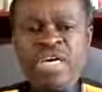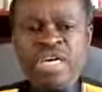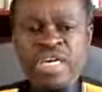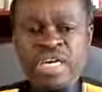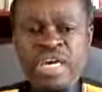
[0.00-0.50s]

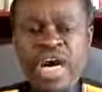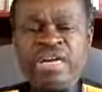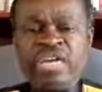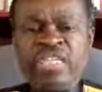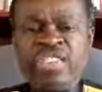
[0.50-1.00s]

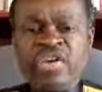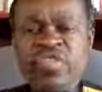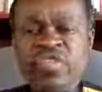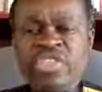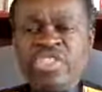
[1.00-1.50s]
regardless
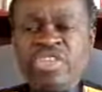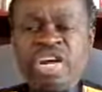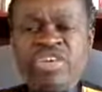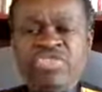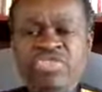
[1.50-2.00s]
of which
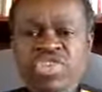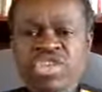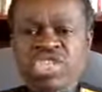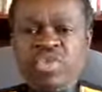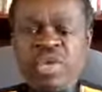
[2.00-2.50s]

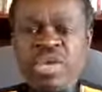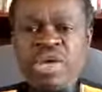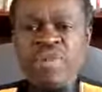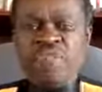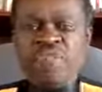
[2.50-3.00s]
countries we
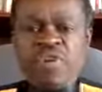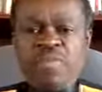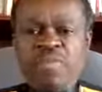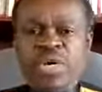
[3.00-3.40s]
came from,